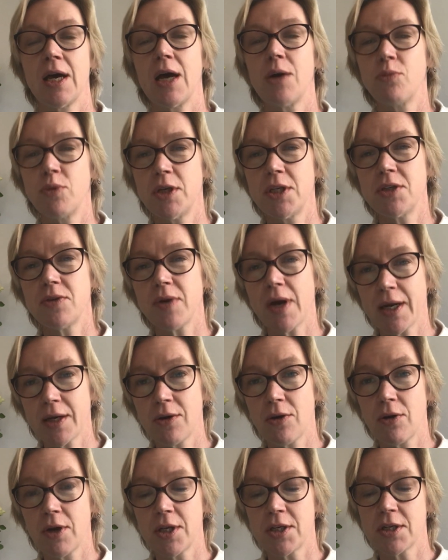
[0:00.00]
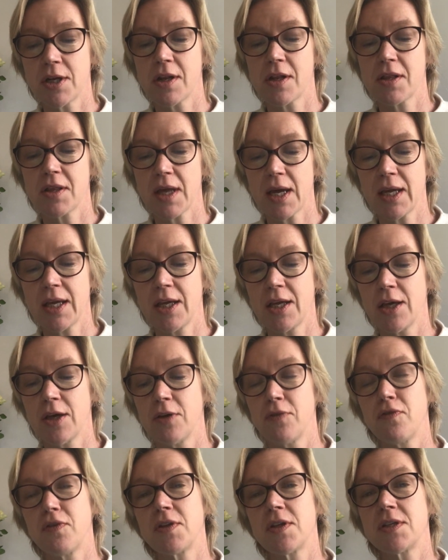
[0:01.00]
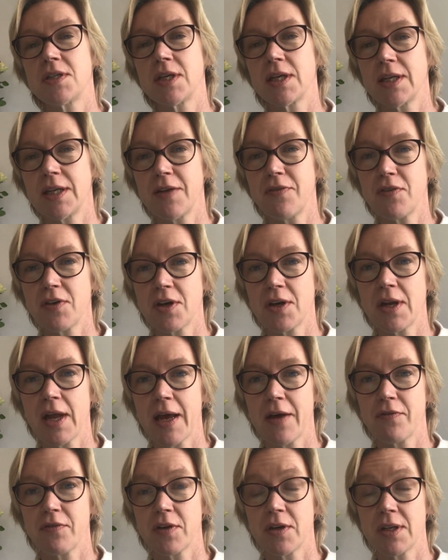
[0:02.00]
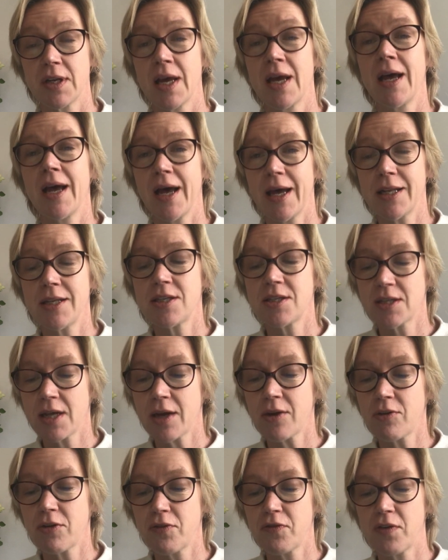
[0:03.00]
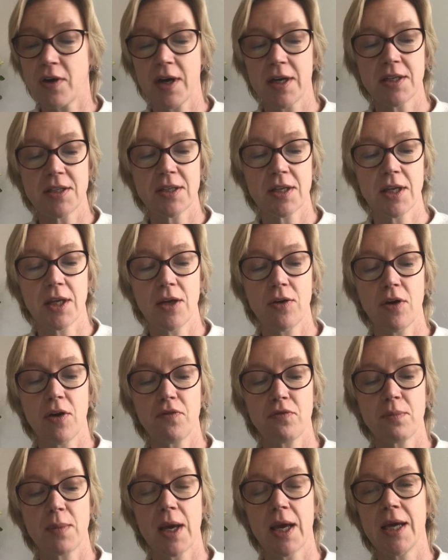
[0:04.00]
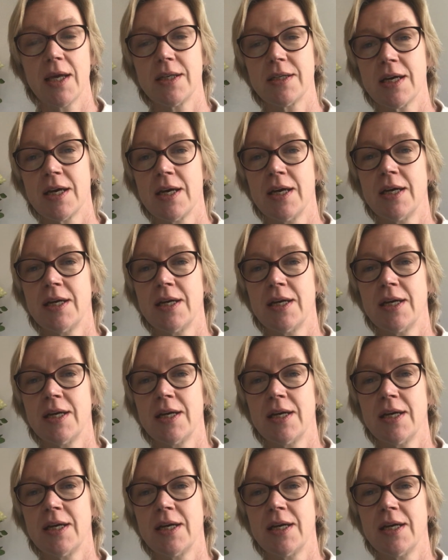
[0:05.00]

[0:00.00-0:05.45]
and we do acknowledge and thank you for the significant effort and sacrifice that you have made